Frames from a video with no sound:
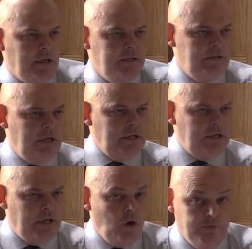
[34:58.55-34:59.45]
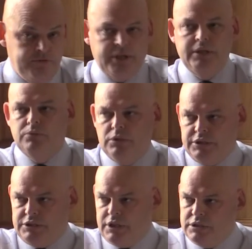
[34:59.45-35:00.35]
and it hopefully will
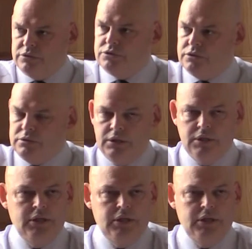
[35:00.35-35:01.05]
continue to